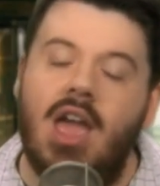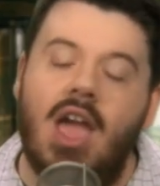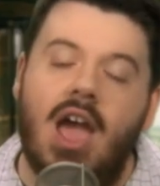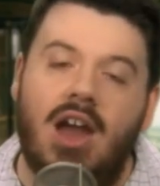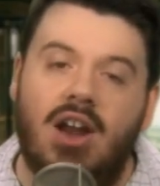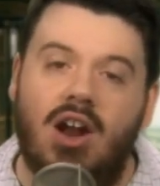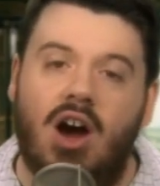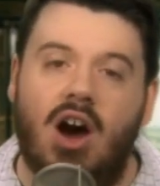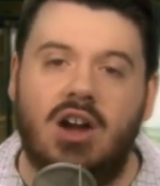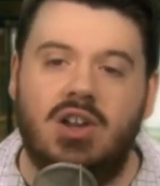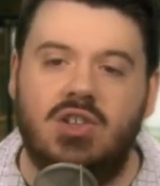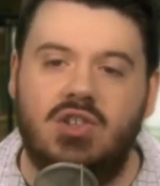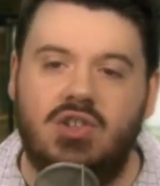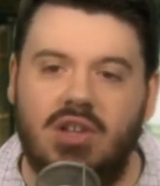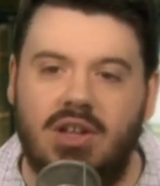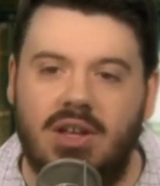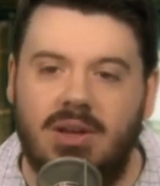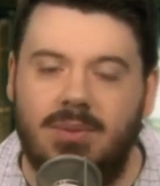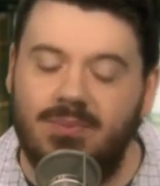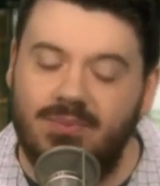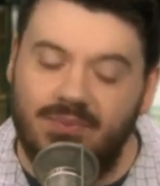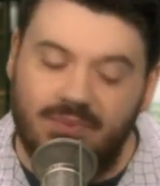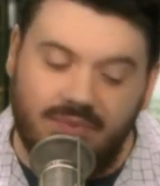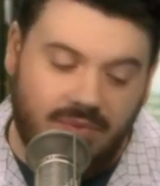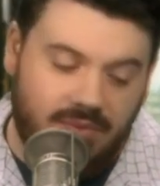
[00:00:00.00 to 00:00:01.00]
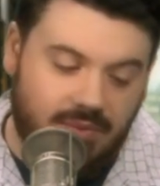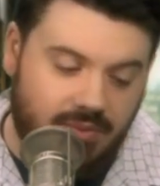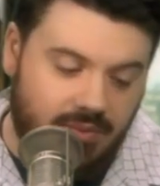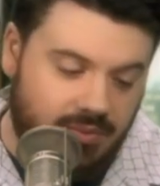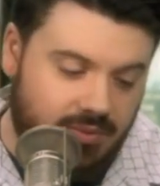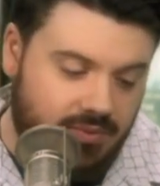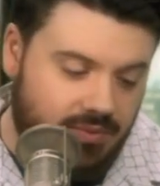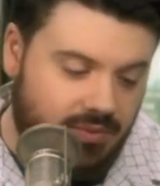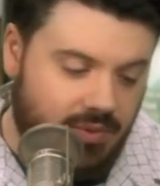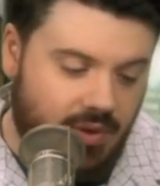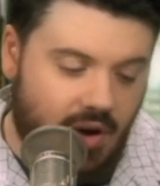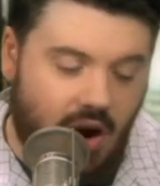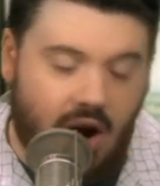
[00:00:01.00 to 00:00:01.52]
And honestly,
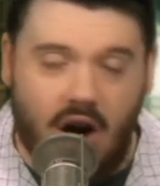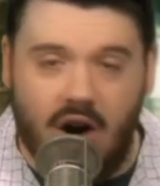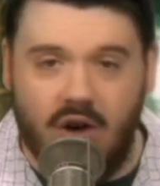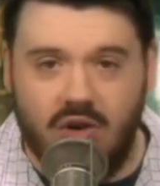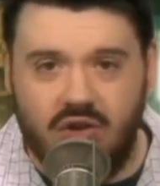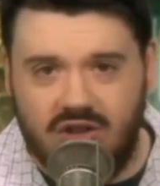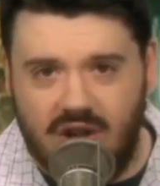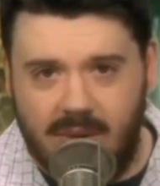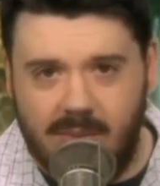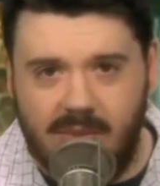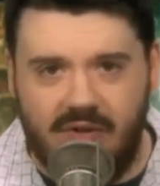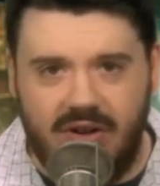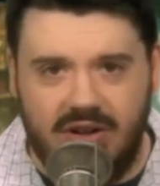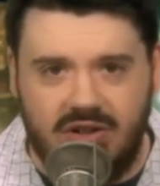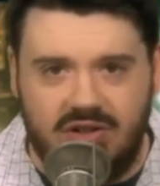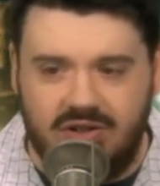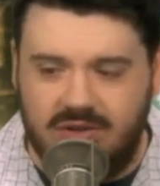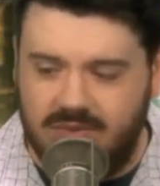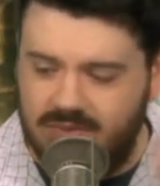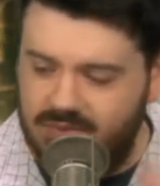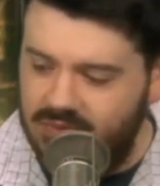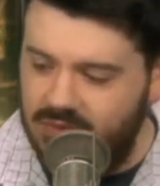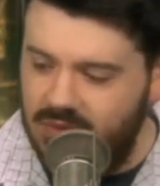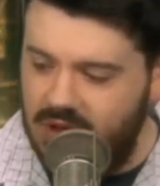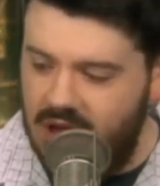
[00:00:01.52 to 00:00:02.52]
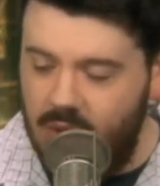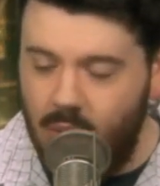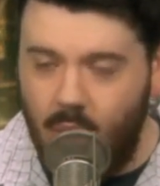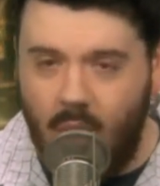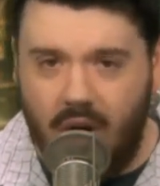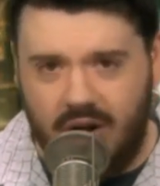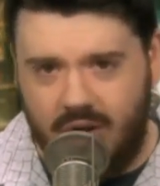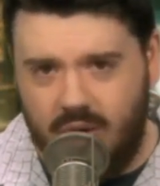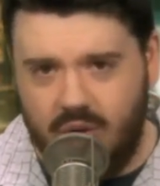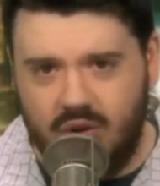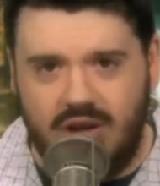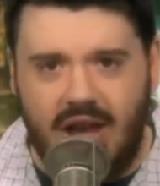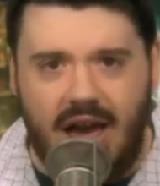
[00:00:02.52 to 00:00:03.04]
aren't some of us in
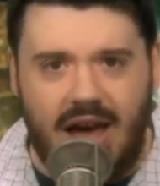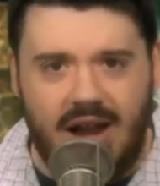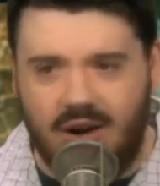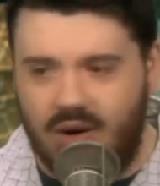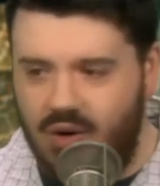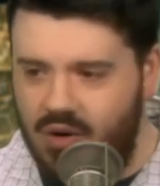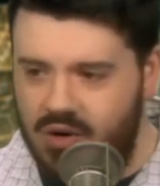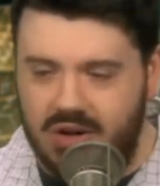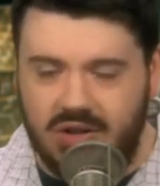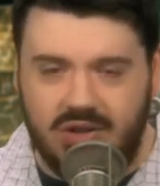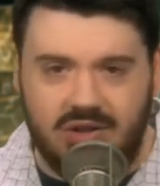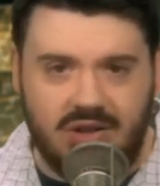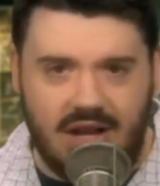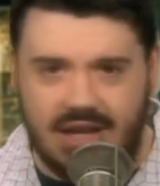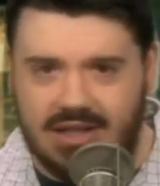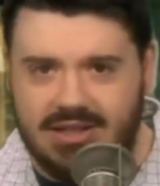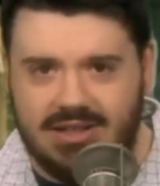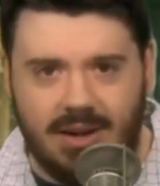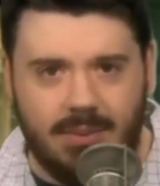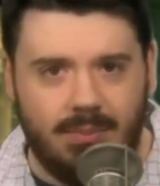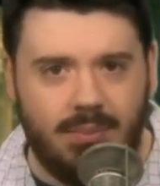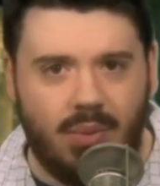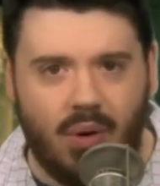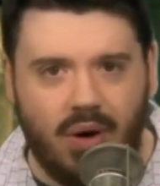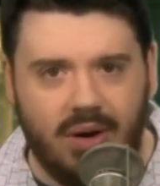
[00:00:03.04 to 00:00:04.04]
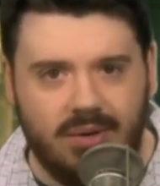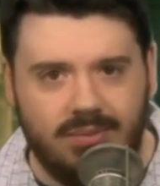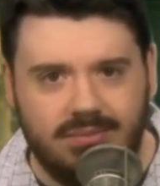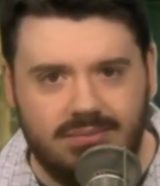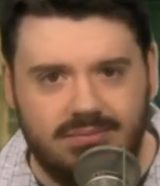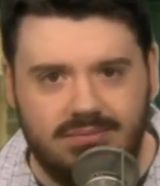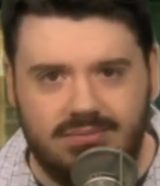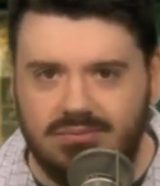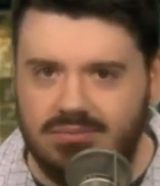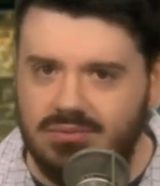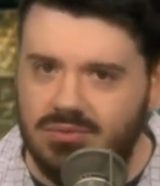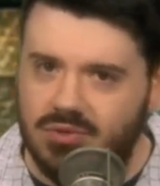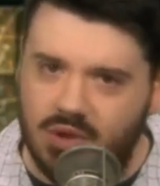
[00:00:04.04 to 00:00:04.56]
one of those categories at some point?
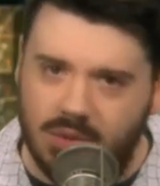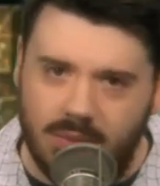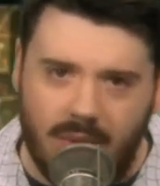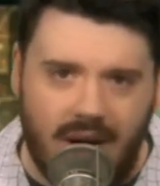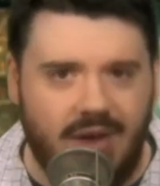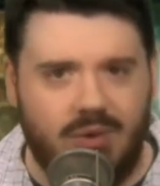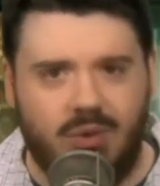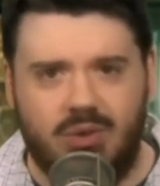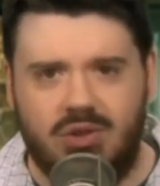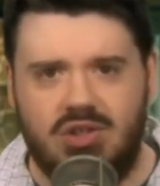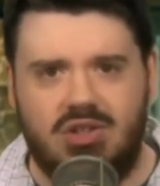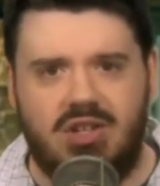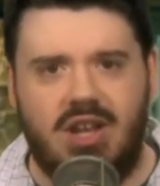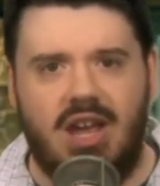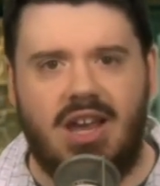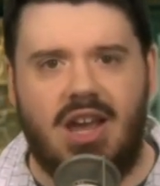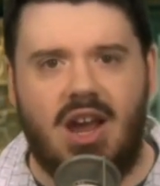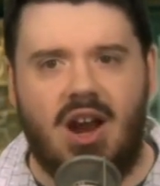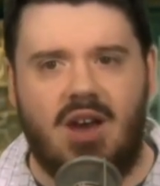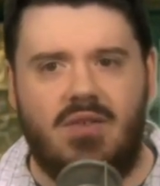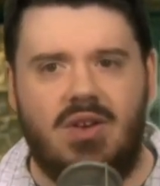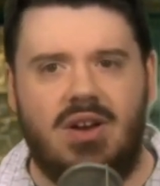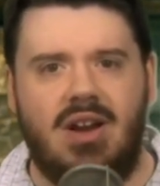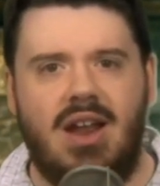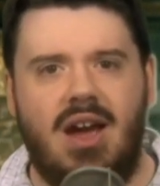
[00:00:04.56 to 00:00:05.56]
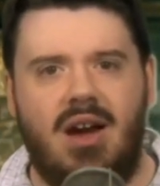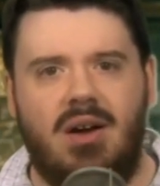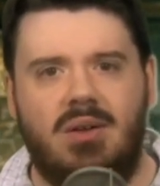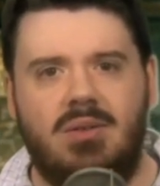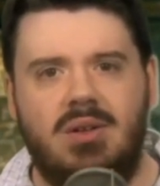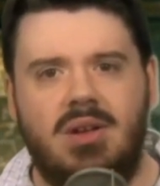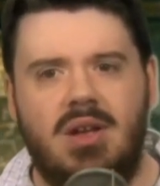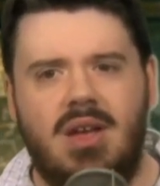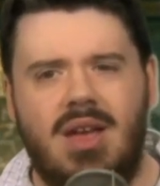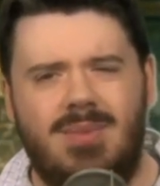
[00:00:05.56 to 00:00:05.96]
So we might as well just take care of it now.